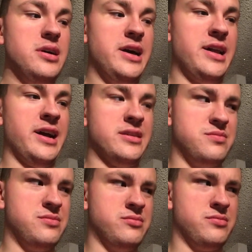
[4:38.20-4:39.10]
And I
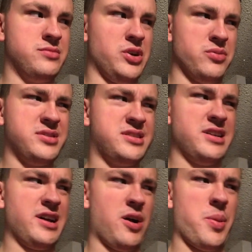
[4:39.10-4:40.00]
don't
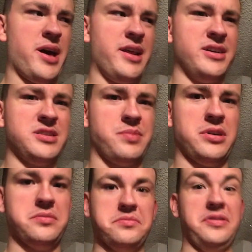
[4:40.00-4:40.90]
see how that is,
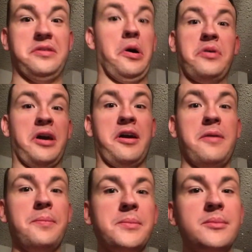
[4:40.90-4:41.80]
but okay.